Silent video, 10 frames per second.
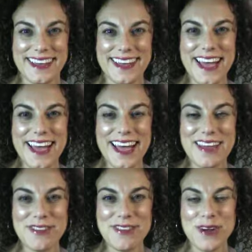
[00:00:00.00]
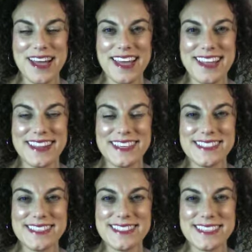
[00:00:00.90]
Hi everyone,
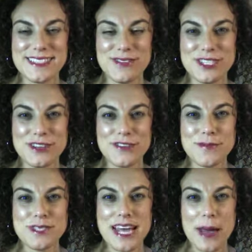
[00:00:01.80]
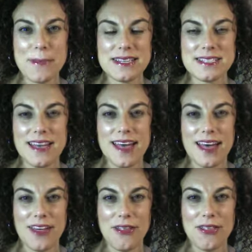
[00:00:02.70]
this is Liz Fisher from Tap Into
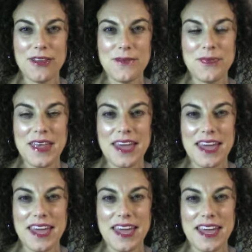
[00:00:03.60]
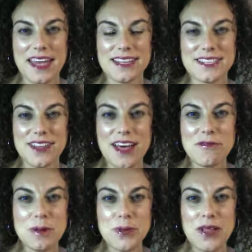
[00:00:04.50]
Health, and a lot
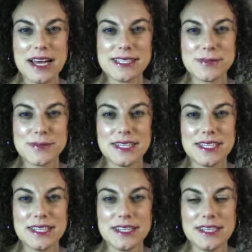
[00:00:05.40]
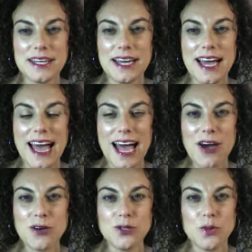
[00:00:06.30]
of people ask me,
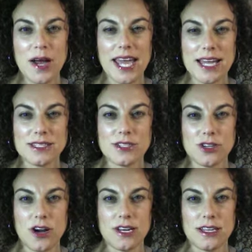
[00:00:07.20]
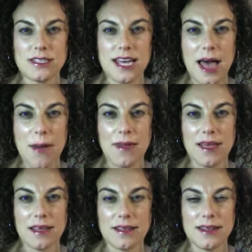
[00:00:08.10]
how do I get started
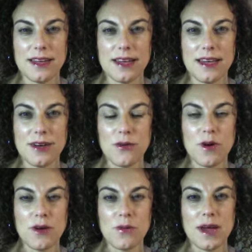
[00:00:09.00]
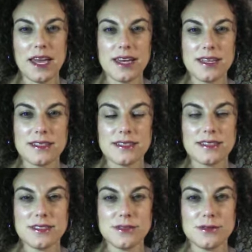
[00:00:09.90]
tapping? I don't want to wait
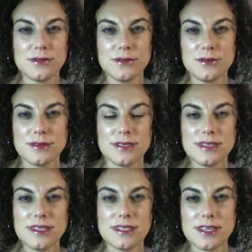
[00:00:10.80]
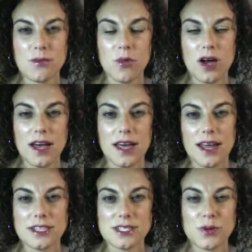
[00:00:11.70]
to see someone,
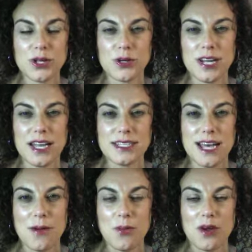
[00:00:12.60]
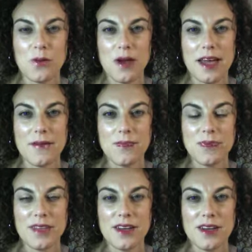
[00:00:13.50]
I just want to learn how to tap right away.
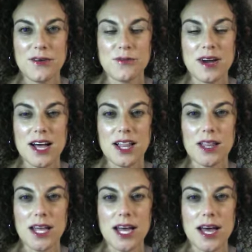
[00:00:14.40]
Well,